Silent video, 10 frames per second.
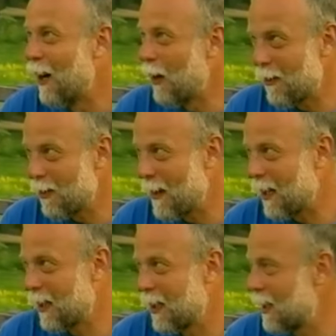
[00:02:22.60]
I was back
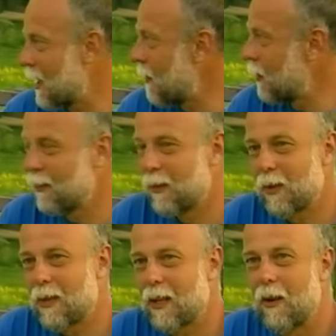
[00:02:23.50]
a couple of
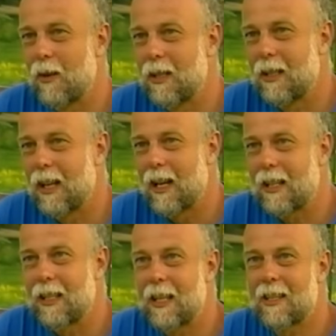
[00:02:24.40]
years ago,
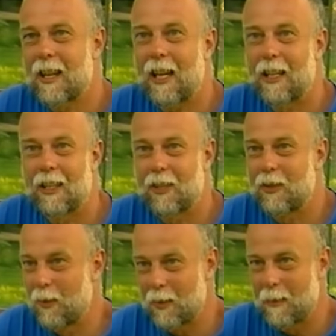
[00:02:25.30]
and he sang it, and the
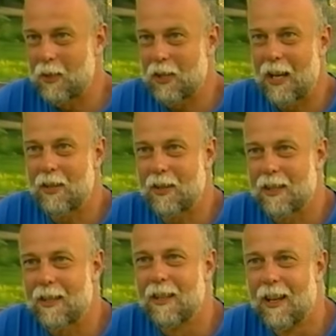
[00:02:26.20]
tune's been changed,
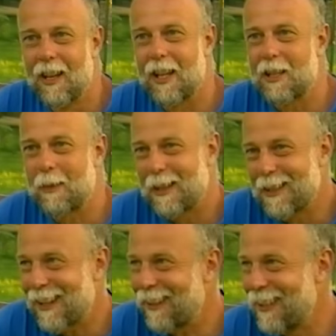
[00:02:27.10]
and it's been
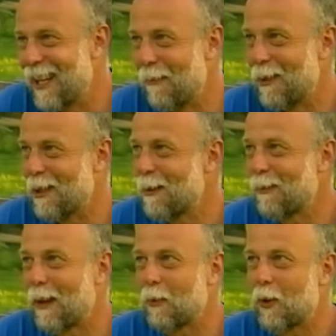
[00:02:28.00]
cleaned up and
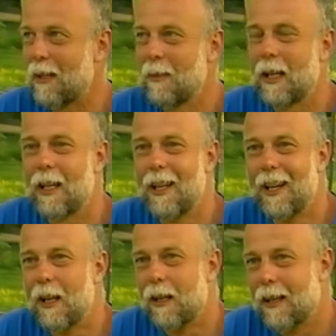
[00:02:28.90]
spiffed up quite a bit.
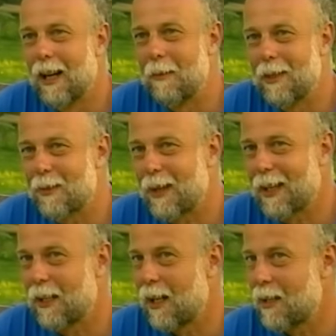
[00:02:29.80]
I mean, it's
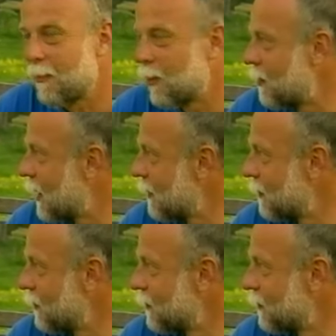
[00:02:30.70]
recognizable, but